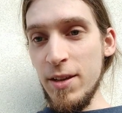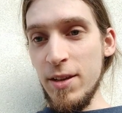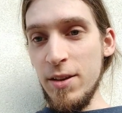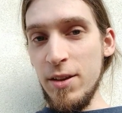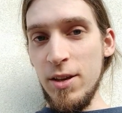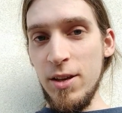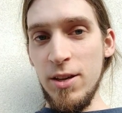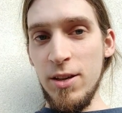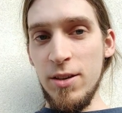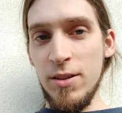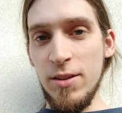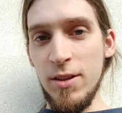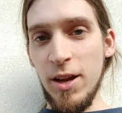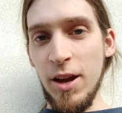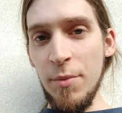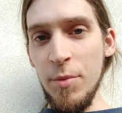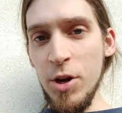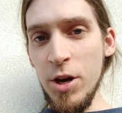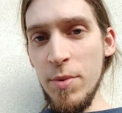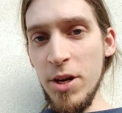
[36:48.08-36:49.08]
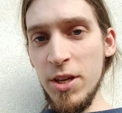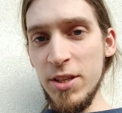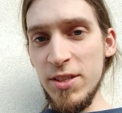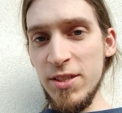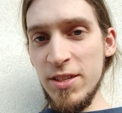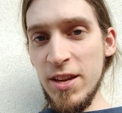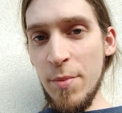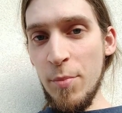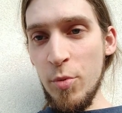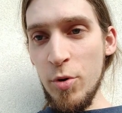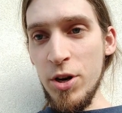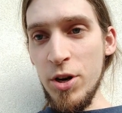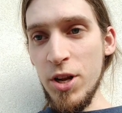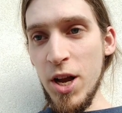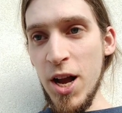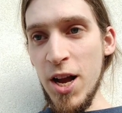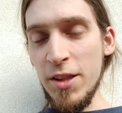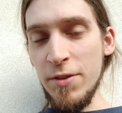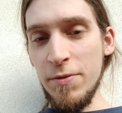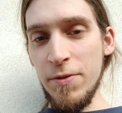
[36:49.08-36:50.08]
And I'm going to make a separate
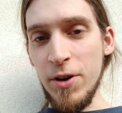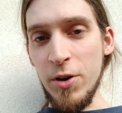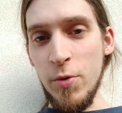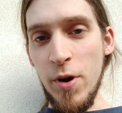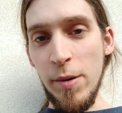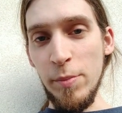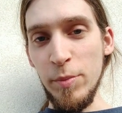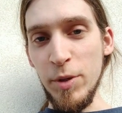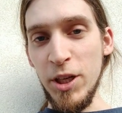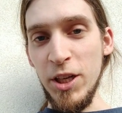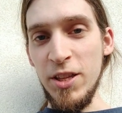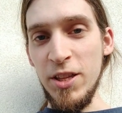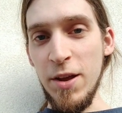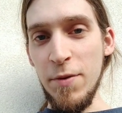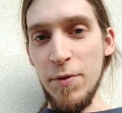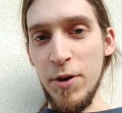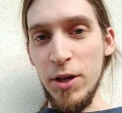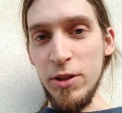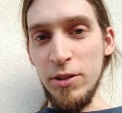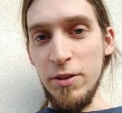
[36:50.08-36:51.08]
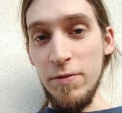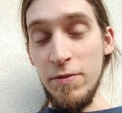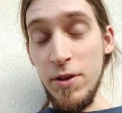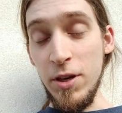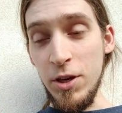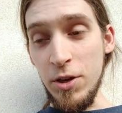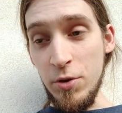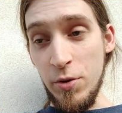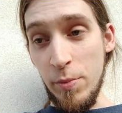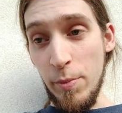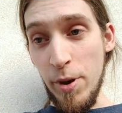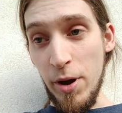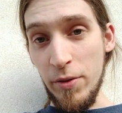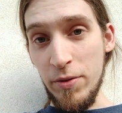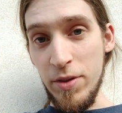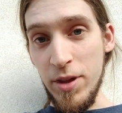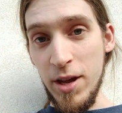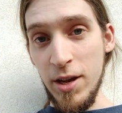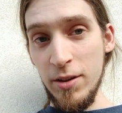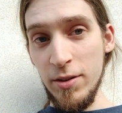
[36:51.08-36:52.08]
unfa rambling indefinitely video about
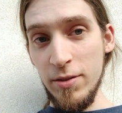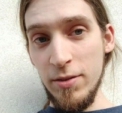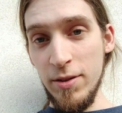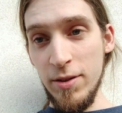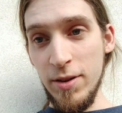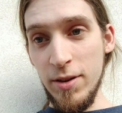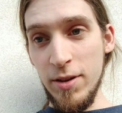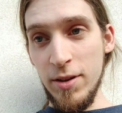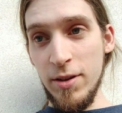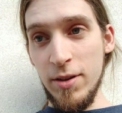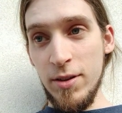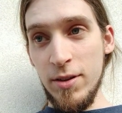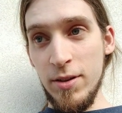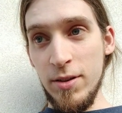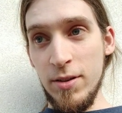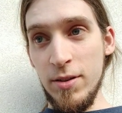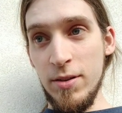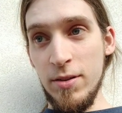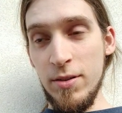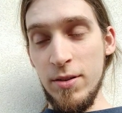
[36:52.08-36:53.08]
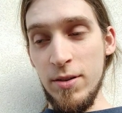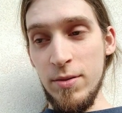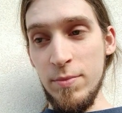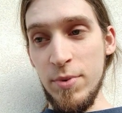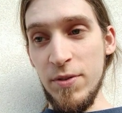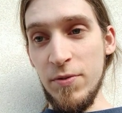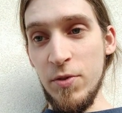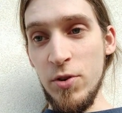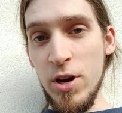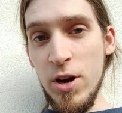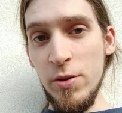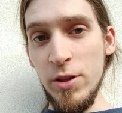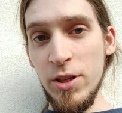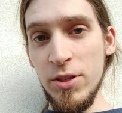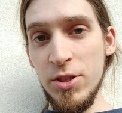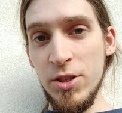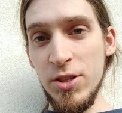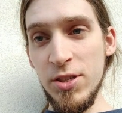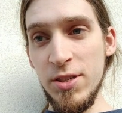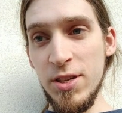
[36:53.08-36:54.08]
that. But for now, let's
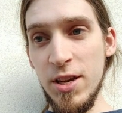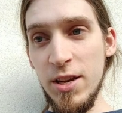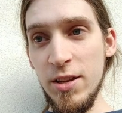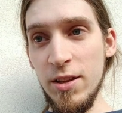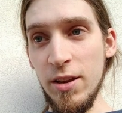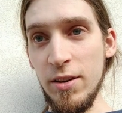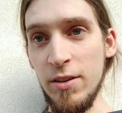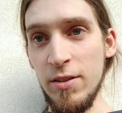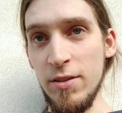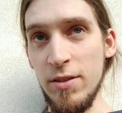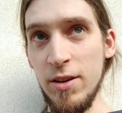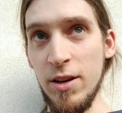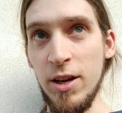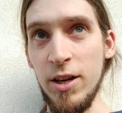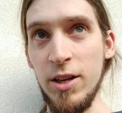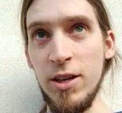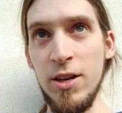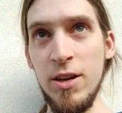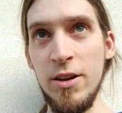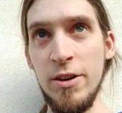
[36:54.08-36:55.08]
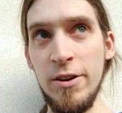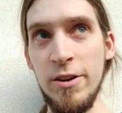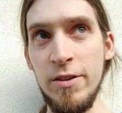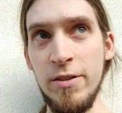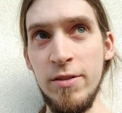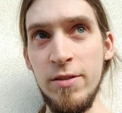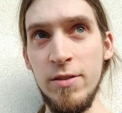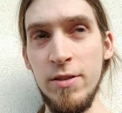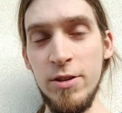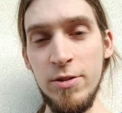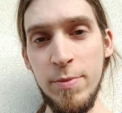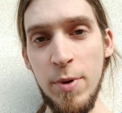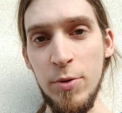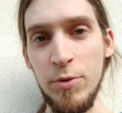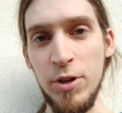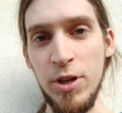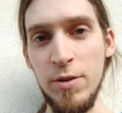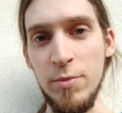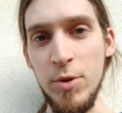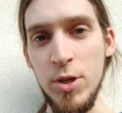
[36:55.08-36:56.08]
just say that I care about the
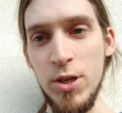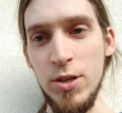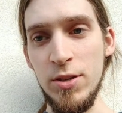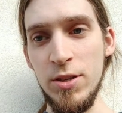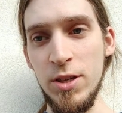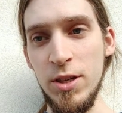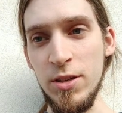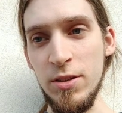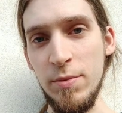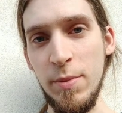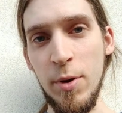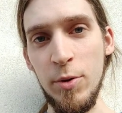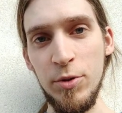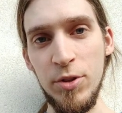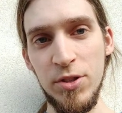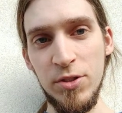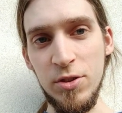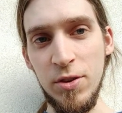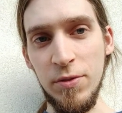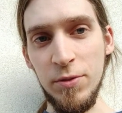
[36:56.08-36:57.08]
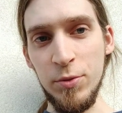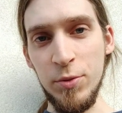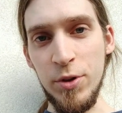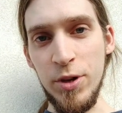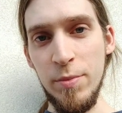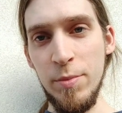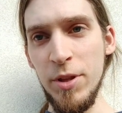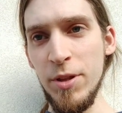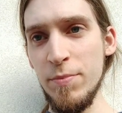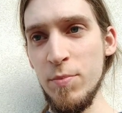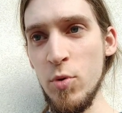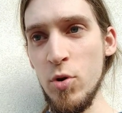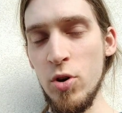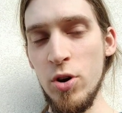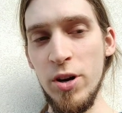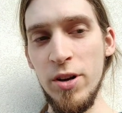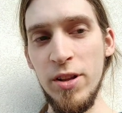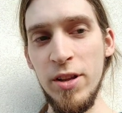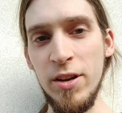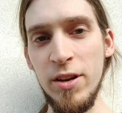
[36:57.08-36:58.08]
community and about the software a bit more
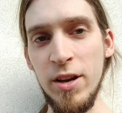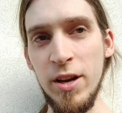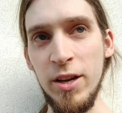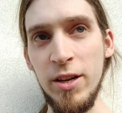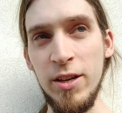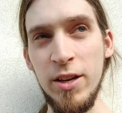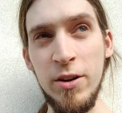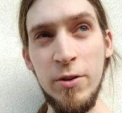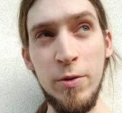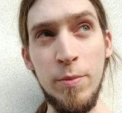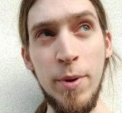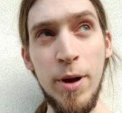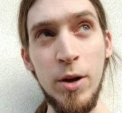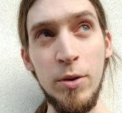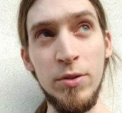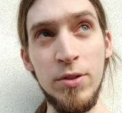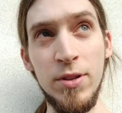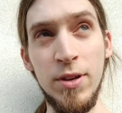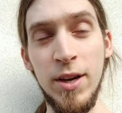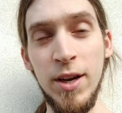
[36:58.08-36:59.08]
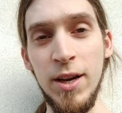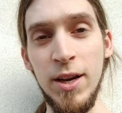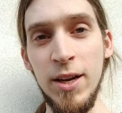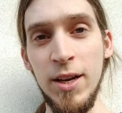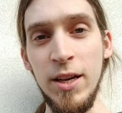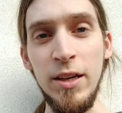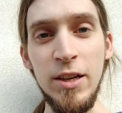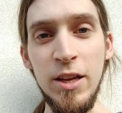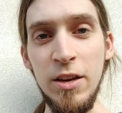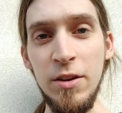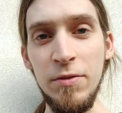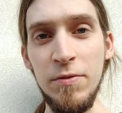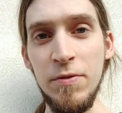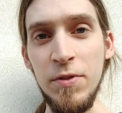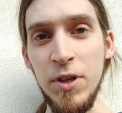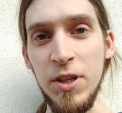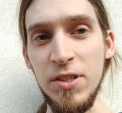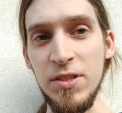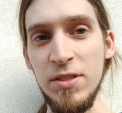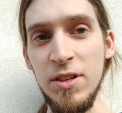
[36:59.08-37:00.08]
than I care about getting
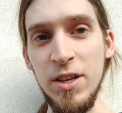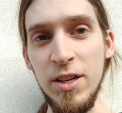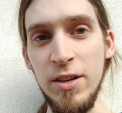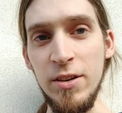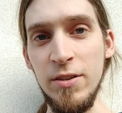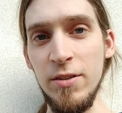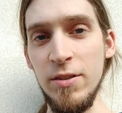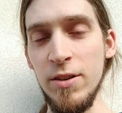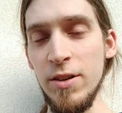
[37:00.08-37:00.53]
things done